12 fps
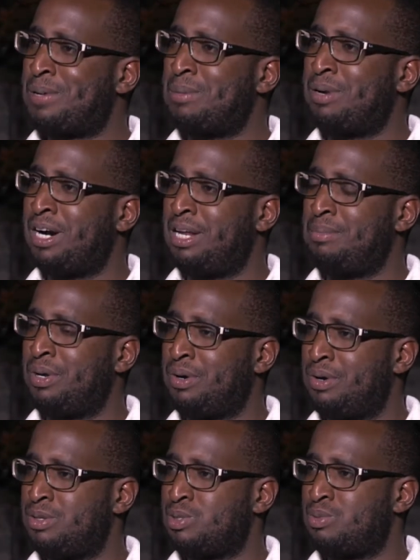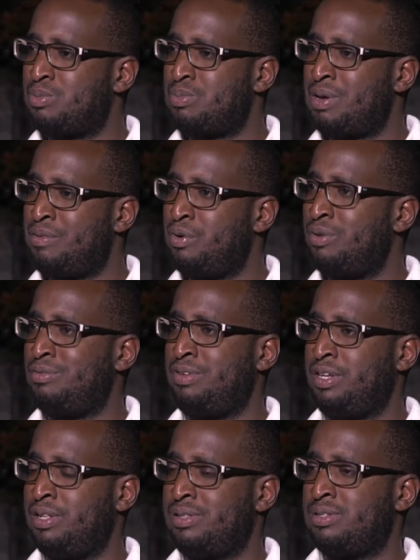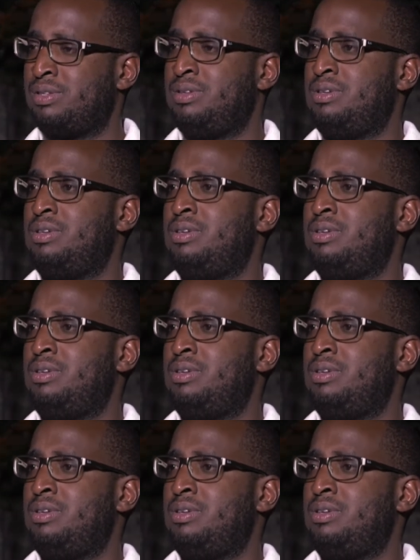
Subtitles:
primarily because everyone feels